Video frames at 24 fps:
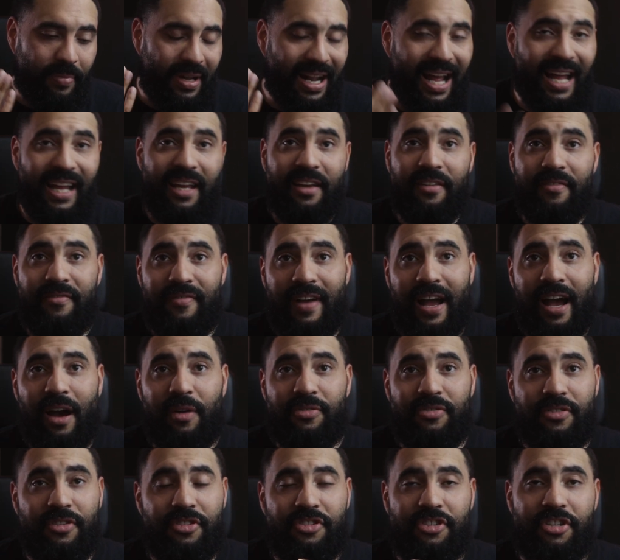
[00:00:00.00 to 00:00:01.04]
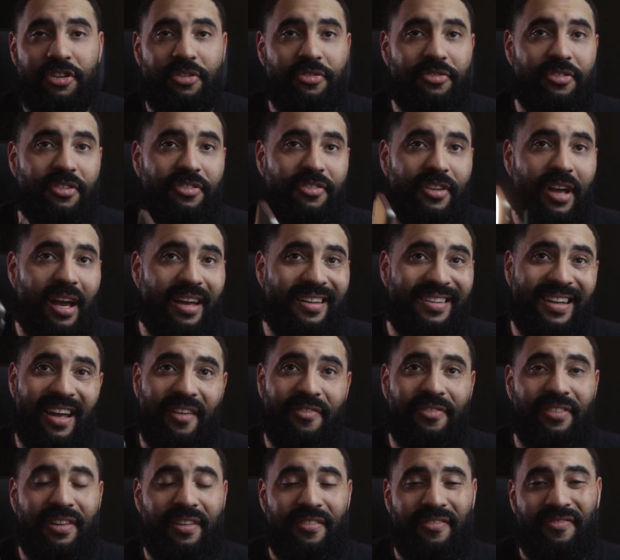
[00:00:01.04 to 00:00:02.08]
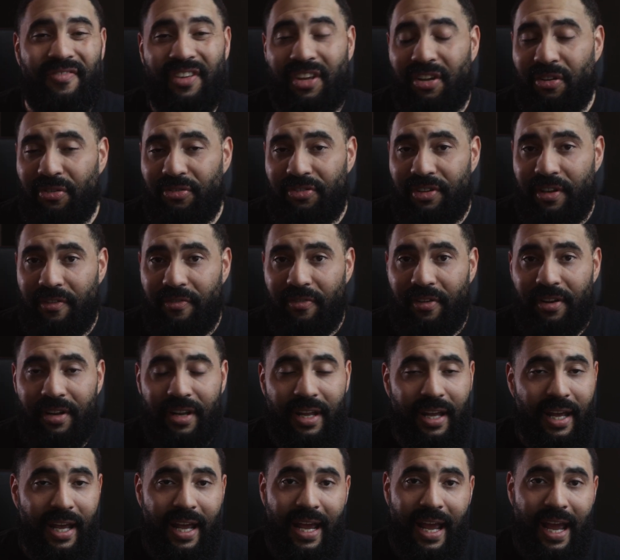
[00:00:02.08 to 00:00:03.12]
but I can vouch this year's design definitely feels different,